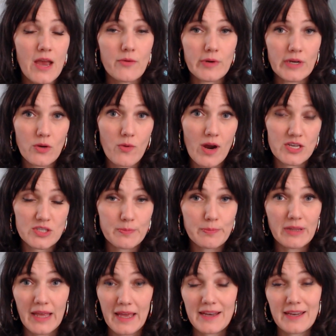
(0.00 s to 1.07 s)
requires
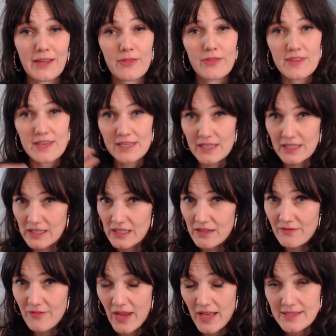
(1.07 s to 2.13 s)
planning and thinking in
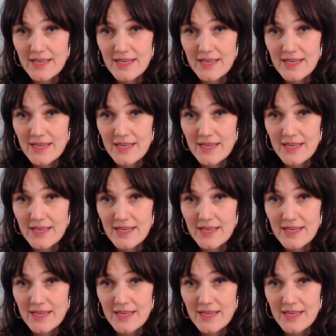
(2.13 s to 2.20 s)
advance.